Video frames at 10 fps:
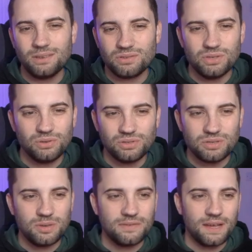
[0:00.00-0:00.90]
Not too good,
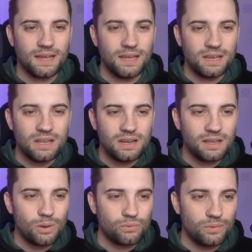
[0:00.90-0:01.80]
to be fair. An early
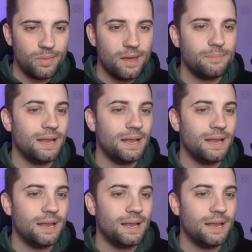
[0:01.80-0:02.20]
goal from them.